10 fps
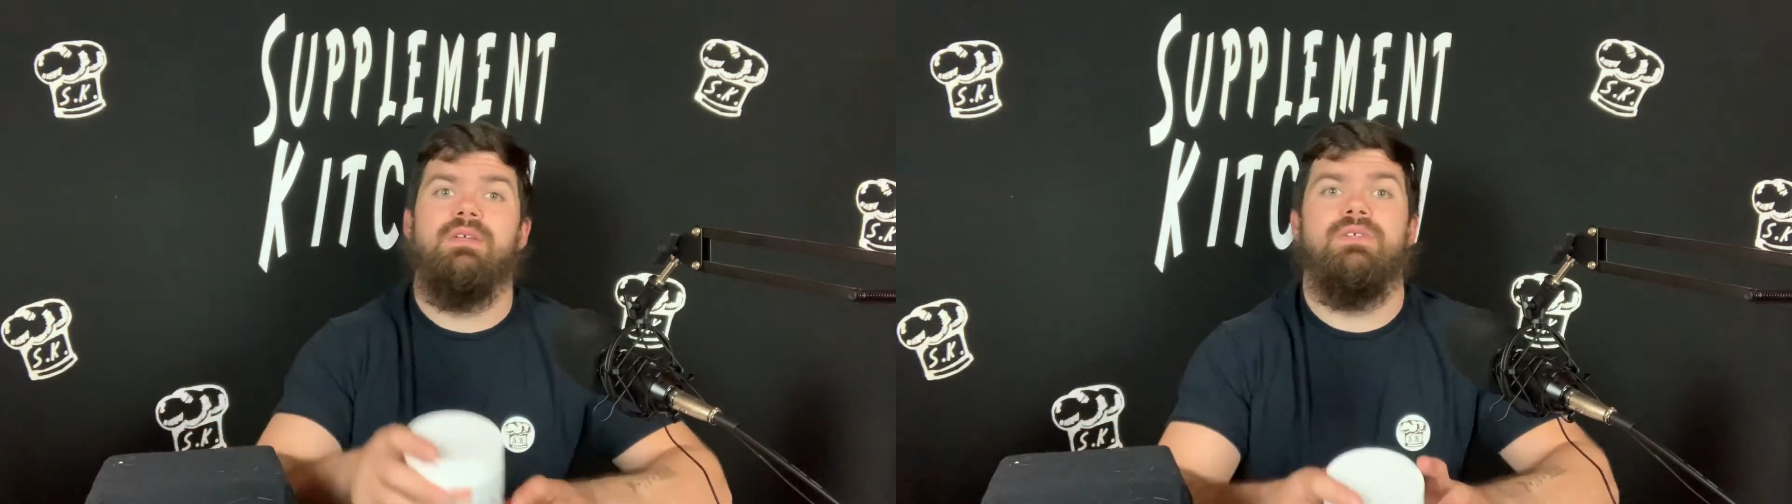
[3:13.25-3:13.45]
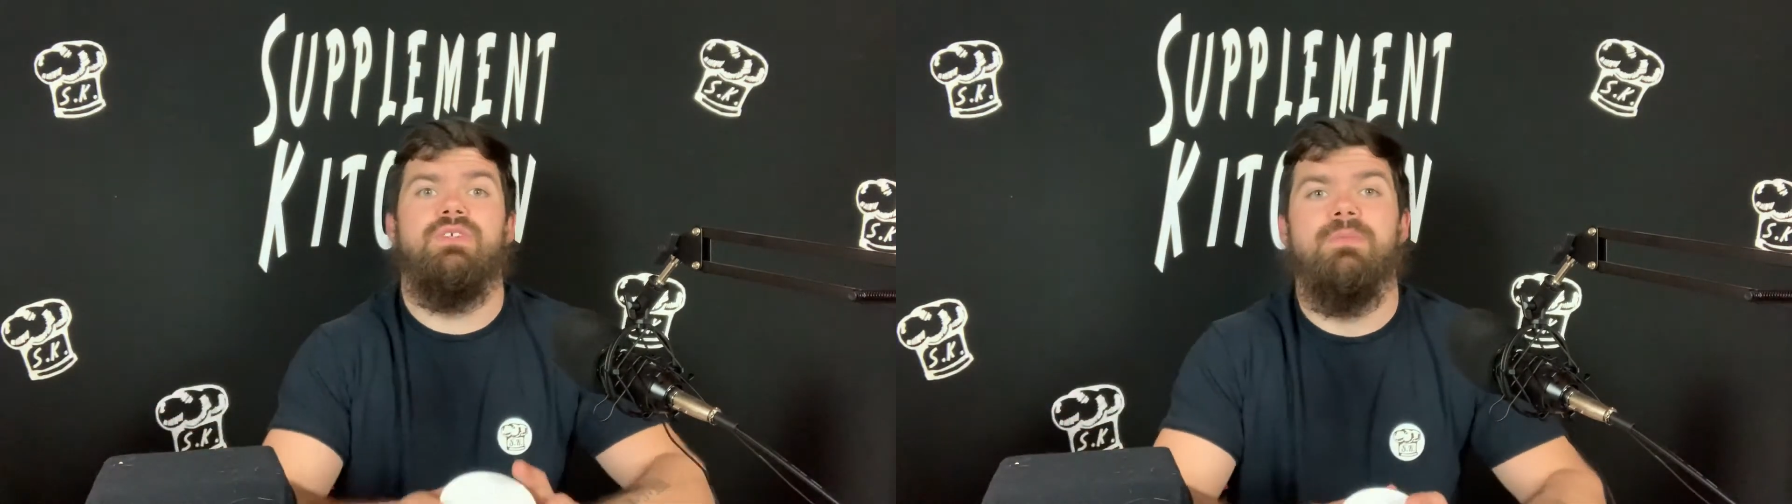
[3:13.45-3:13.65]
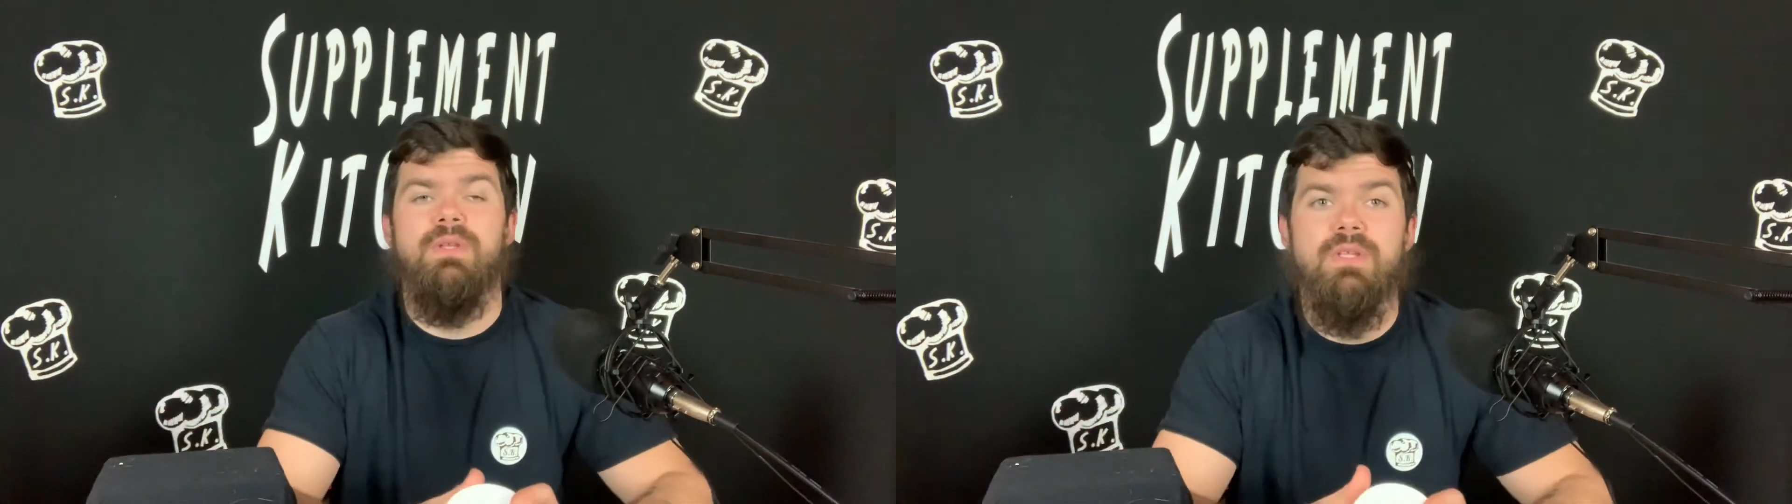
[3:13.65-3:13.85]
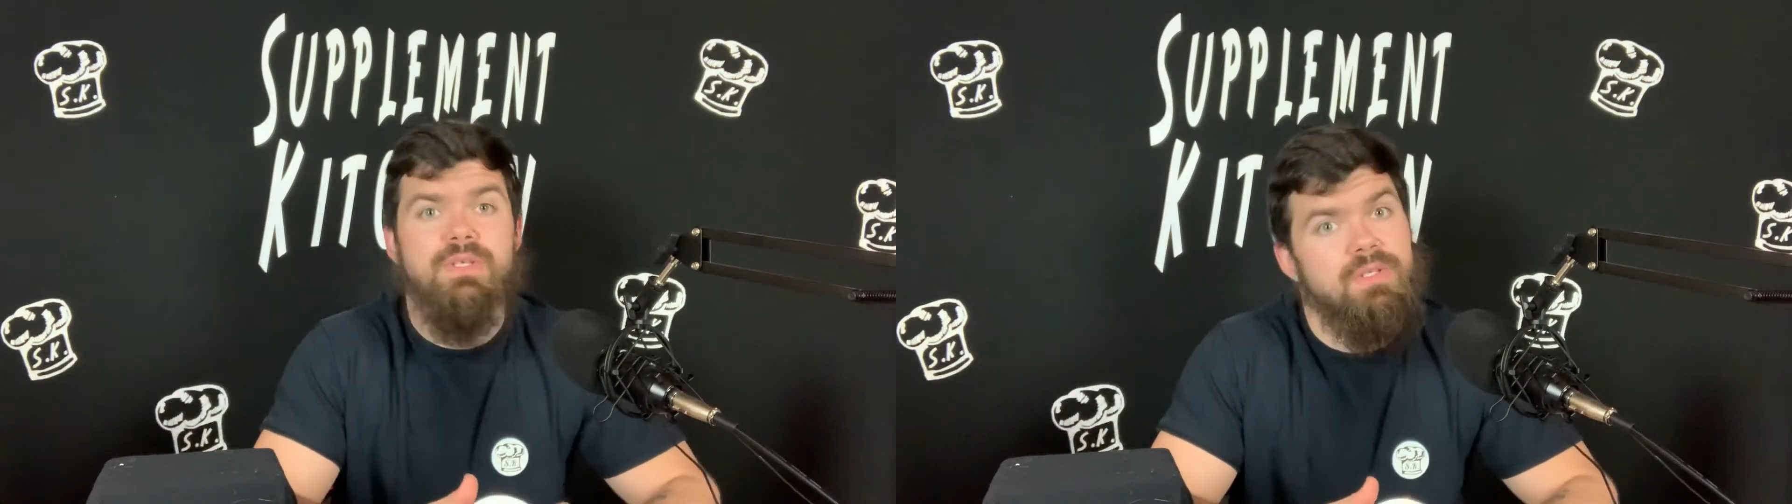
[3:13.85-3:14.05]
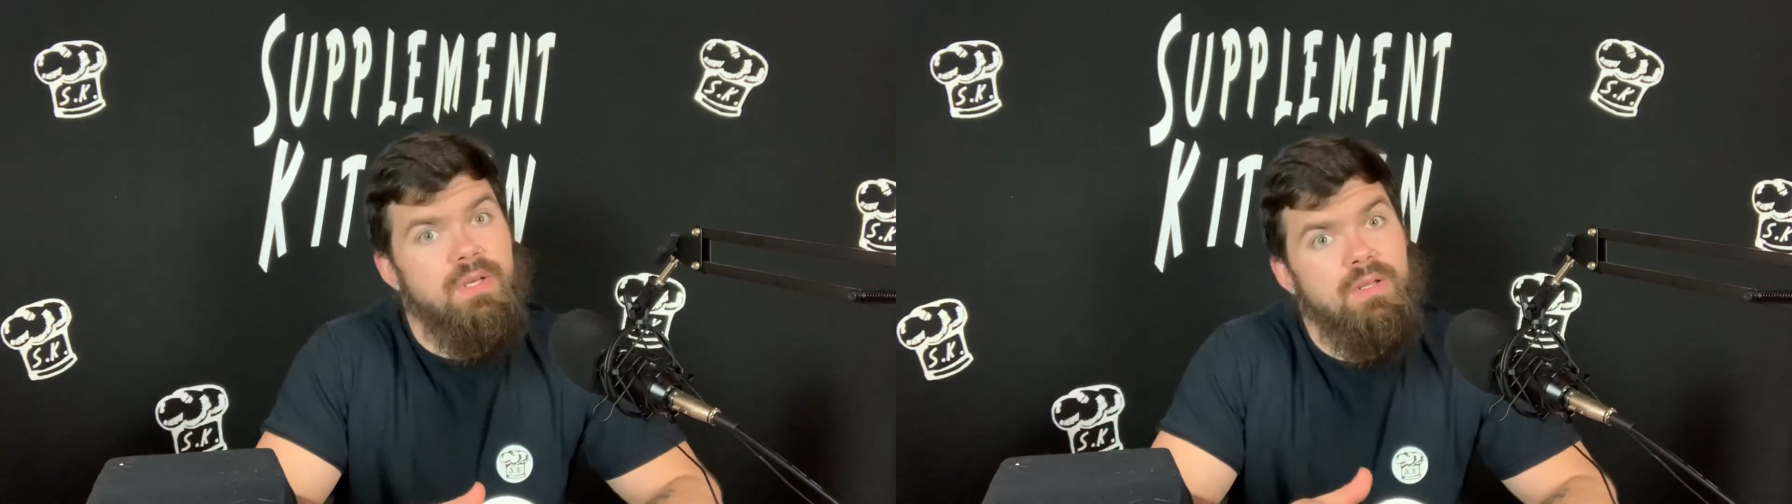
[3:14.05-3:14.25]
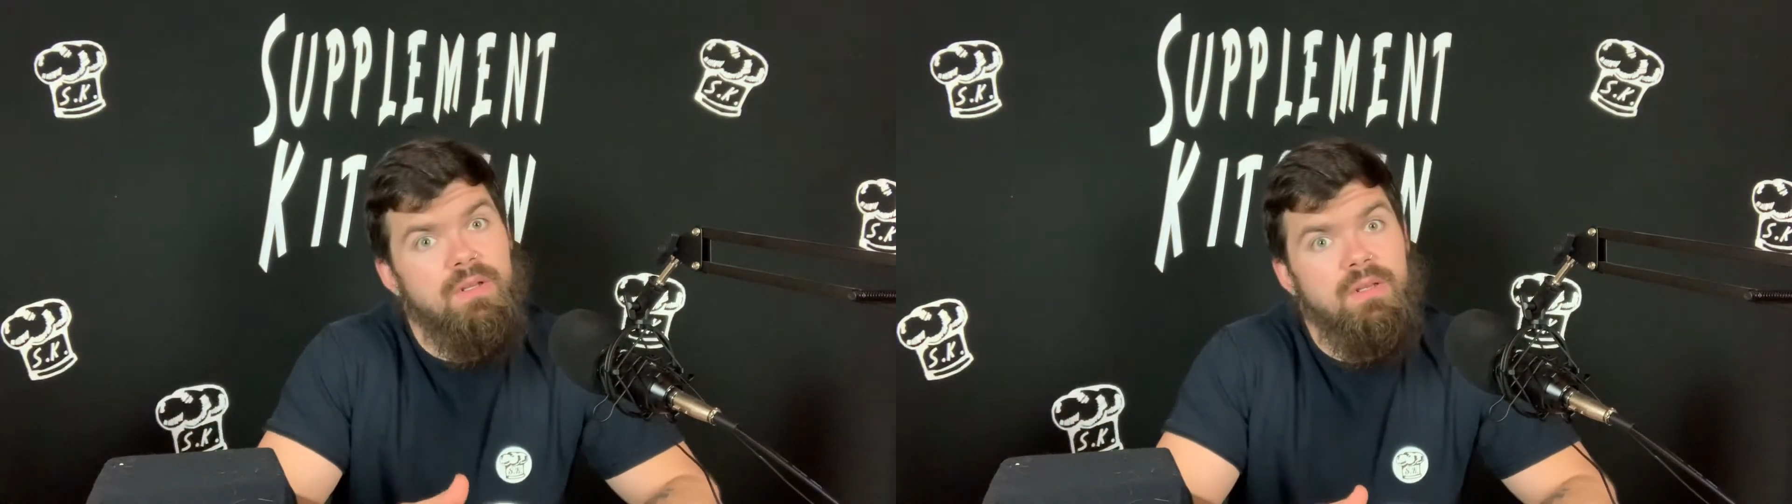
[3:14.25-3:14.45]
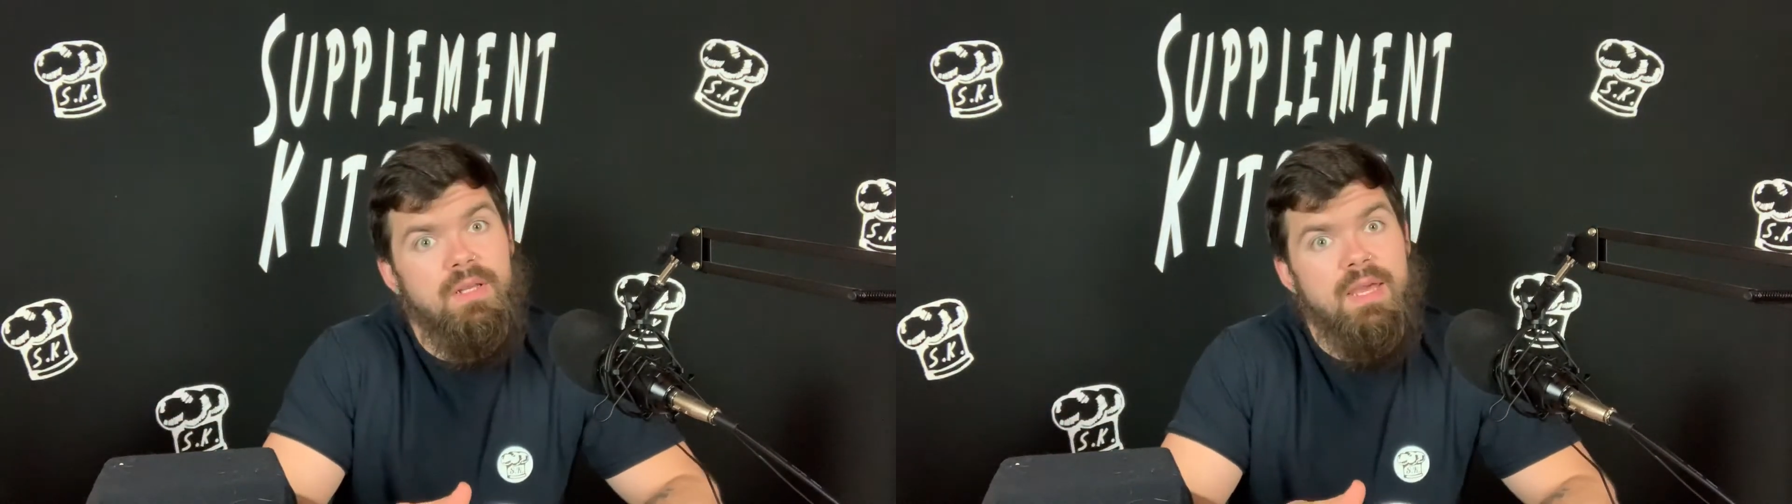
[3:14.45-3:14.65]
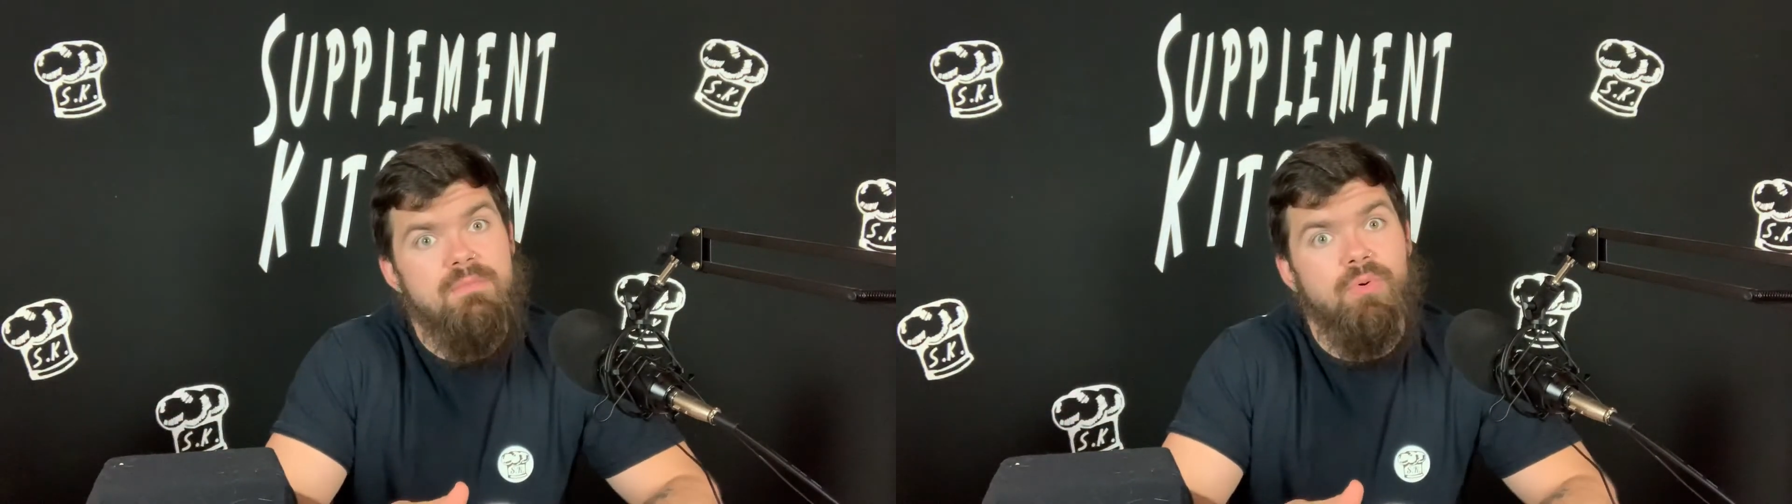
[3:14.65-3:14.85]
Let's jump into this
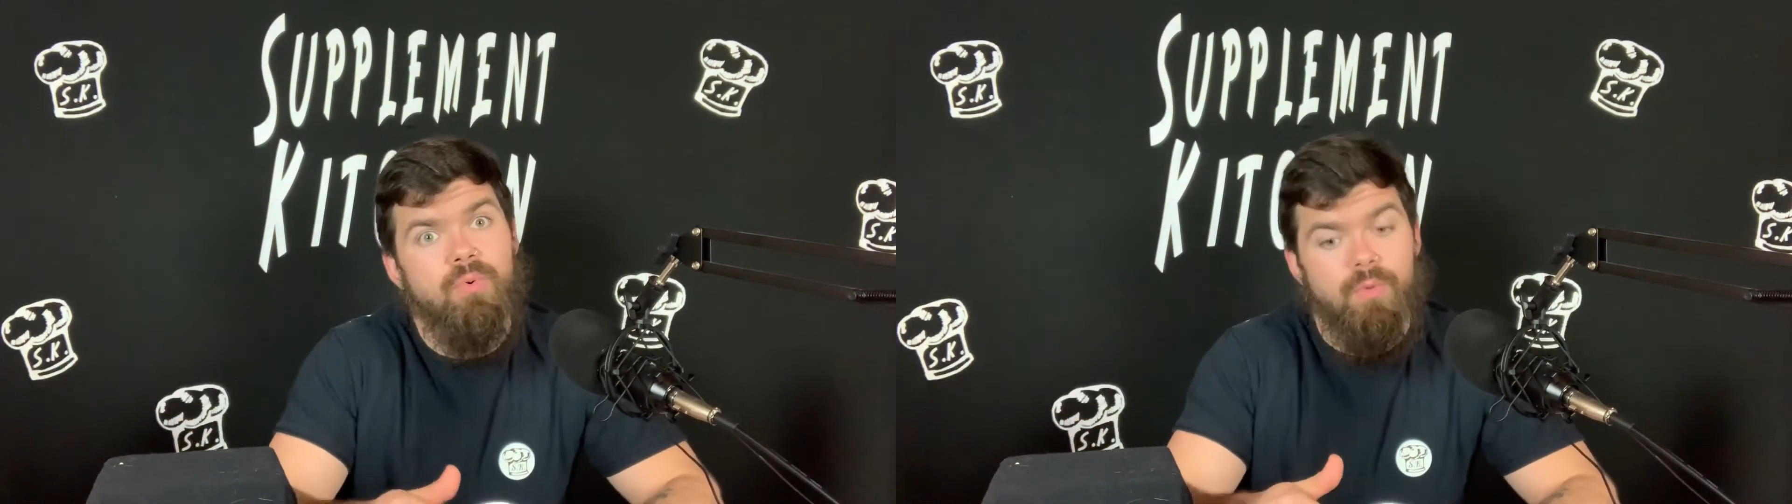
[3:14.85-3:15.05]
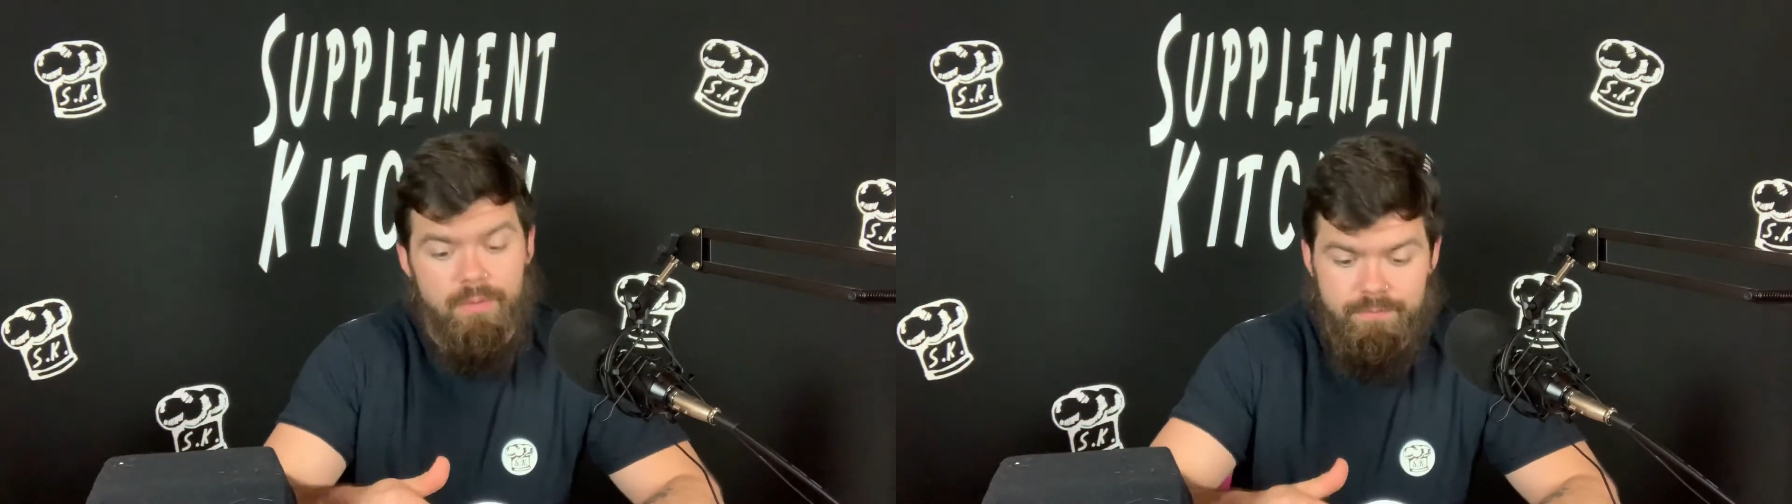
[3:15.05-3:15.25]
label.